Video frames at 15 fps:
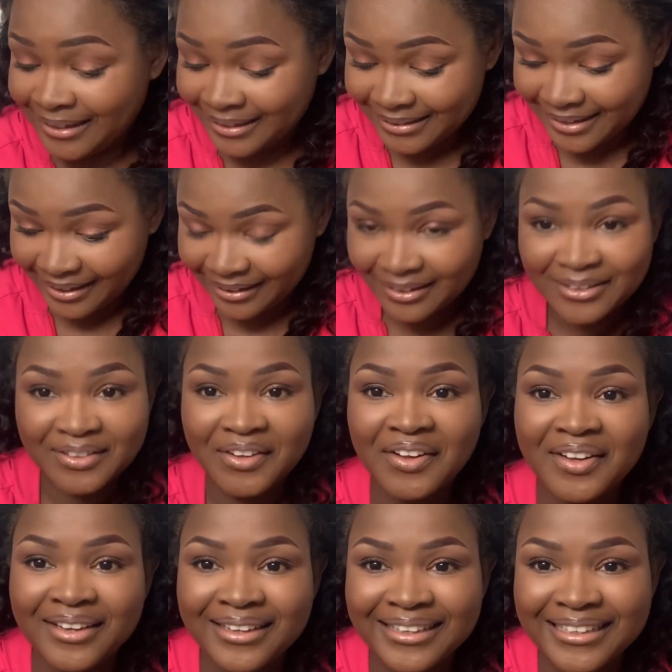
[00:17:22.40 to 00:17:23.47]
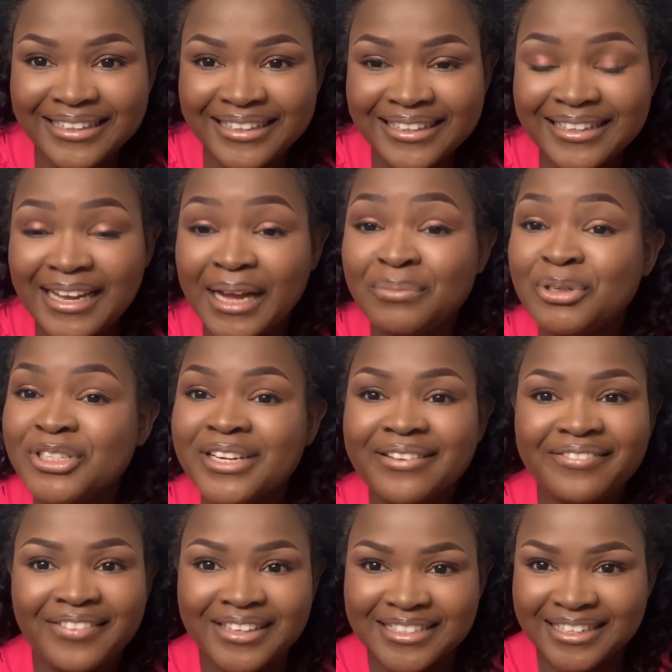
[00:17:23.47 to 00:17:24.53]
Yeah. I'm usually
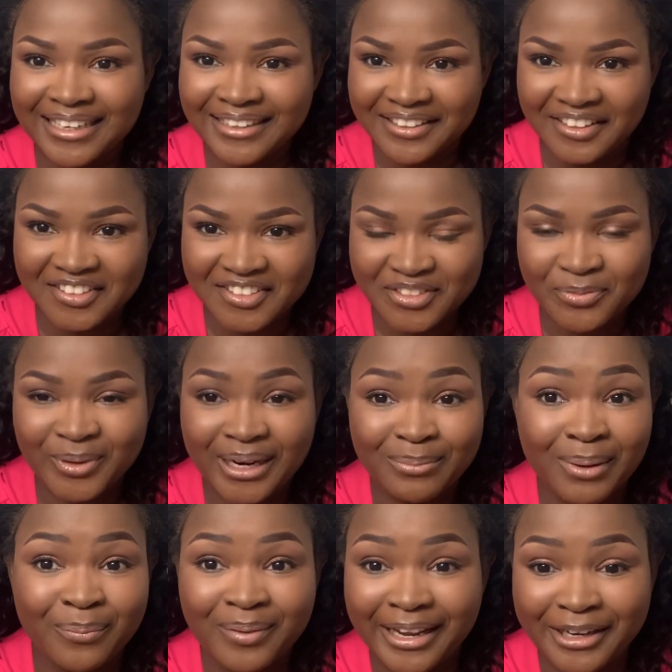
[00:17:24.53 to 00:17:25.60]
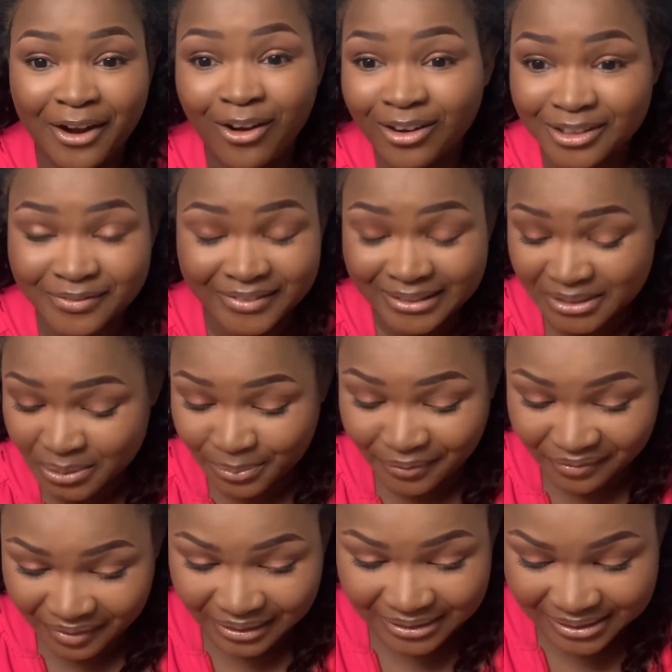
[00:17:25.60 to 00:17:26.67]
faster than this when I'm applying all of this on my
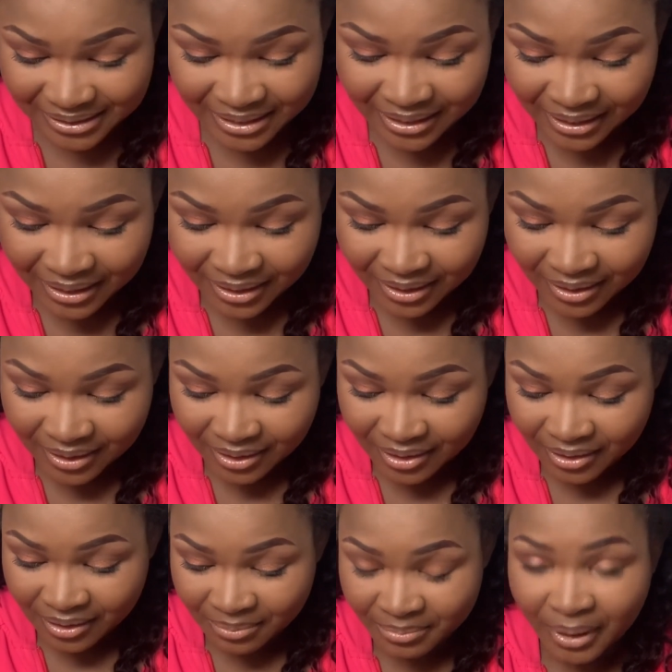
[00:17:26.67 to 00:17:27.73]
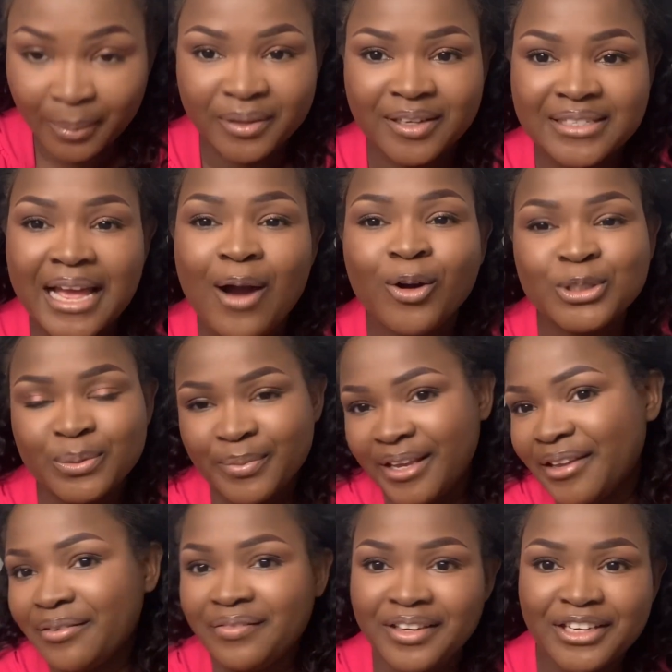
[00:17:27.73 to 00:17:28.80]
face. But because I want to make
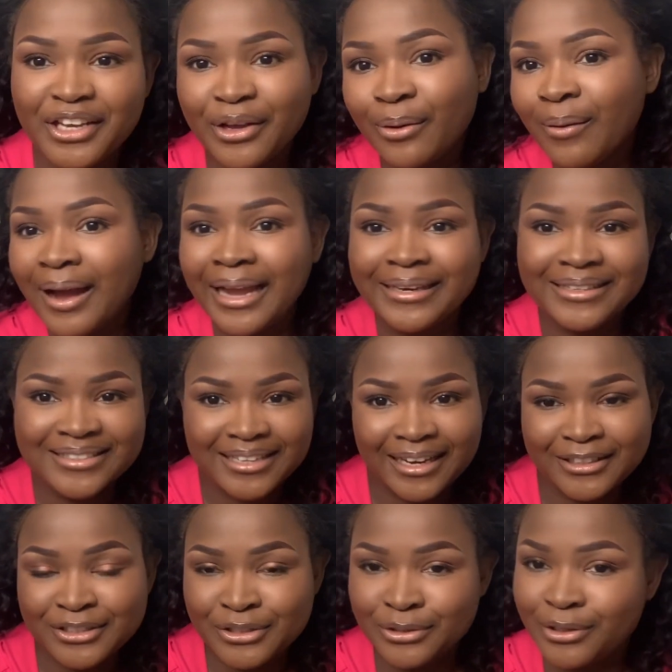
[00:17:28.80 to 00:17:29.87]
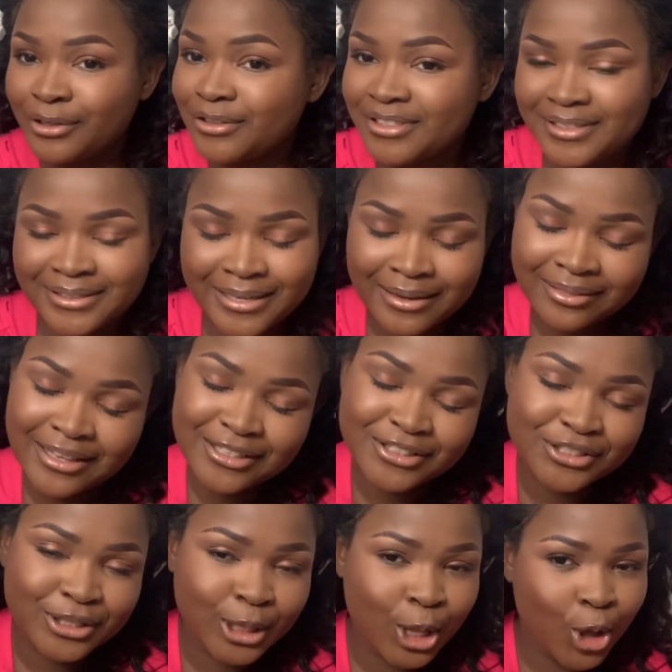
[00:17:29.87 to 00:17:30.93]
it a video, I decide to just take things
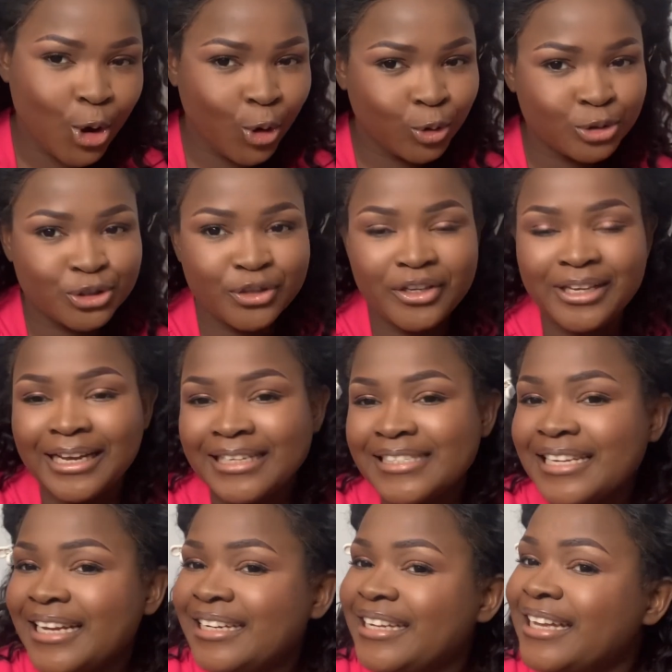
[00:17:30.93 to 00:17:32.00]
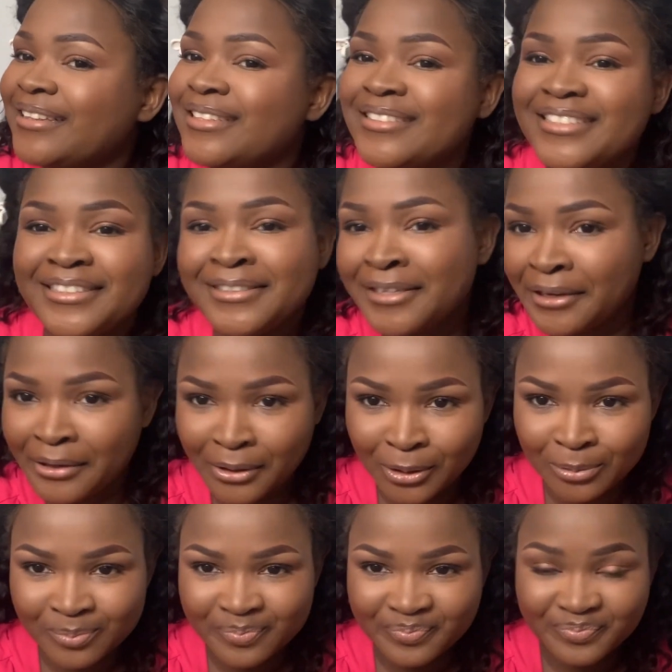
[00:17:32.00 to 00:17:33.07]
slow so you guys can get the detail.
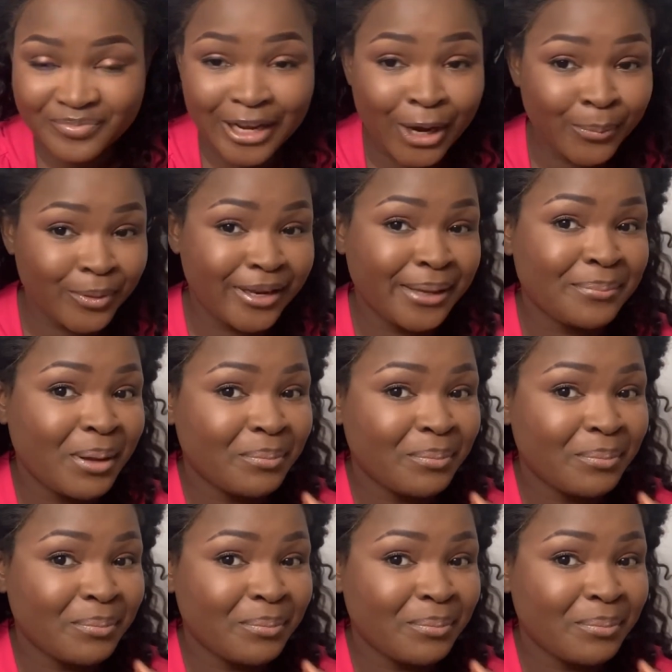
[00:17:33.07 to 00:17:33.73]
I hope you like my